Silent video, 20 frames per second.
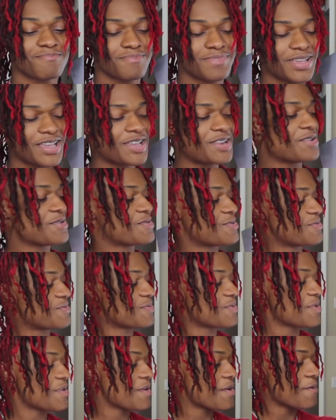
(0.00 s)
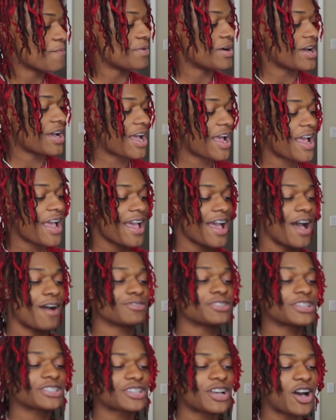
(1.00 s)
Big New. But
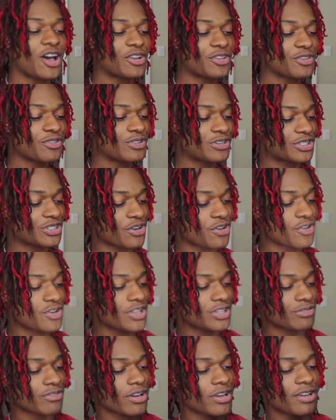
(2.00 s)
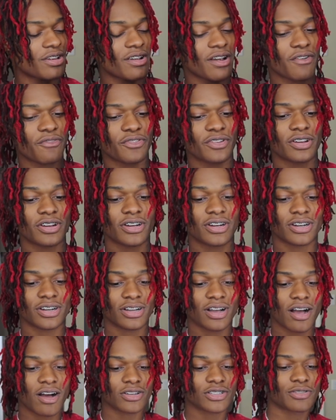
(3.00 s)
I'm just calling you to show you this right here. I'm finna uh,
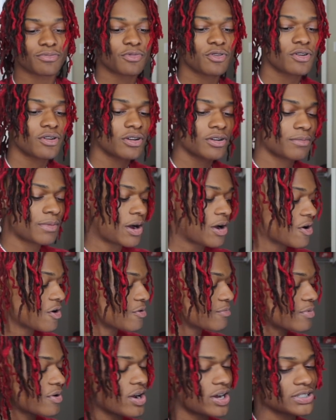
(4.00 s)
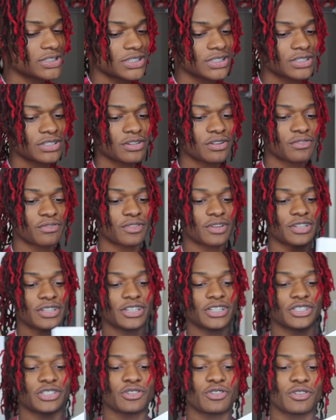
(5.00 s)
call some of my homeboys and stuff
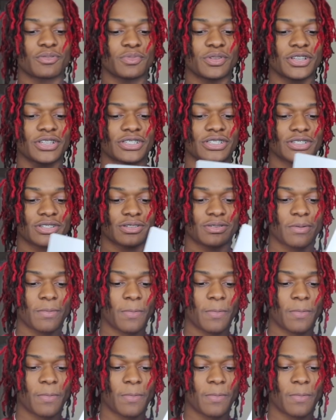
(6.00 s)
and show them this.